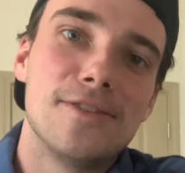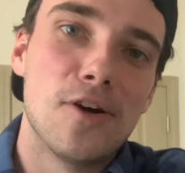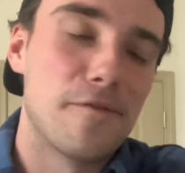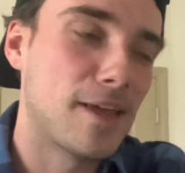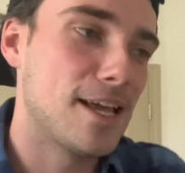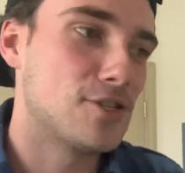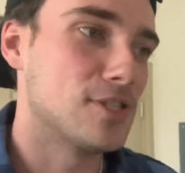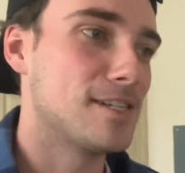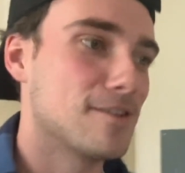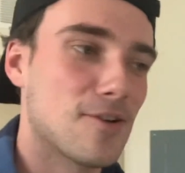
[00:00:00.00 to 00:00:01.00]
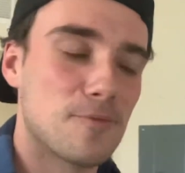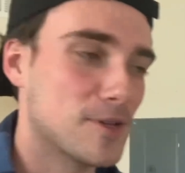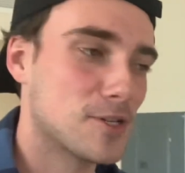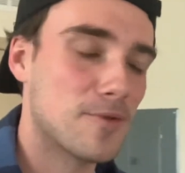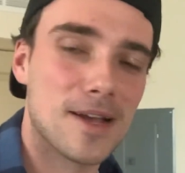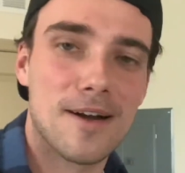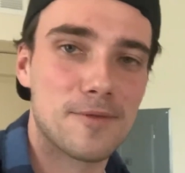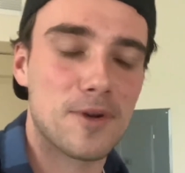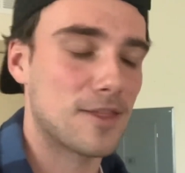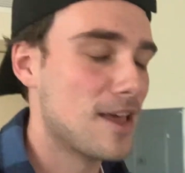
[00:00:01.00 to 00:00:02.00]
notifications here on what's going on
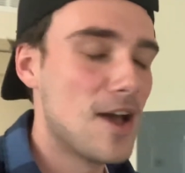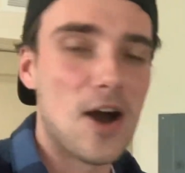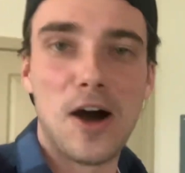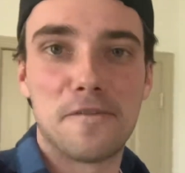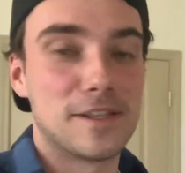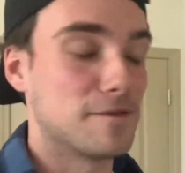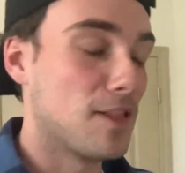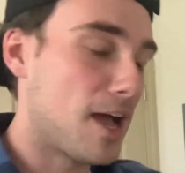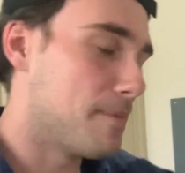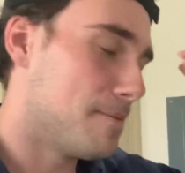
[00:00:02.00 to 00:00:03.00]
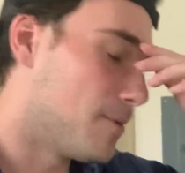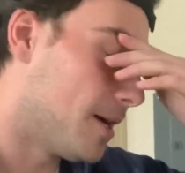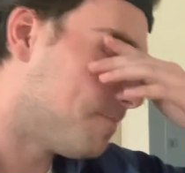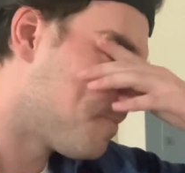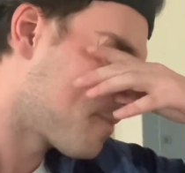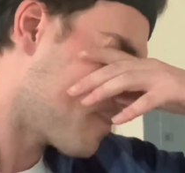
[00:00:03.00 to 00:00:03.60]
with offensive linemen, but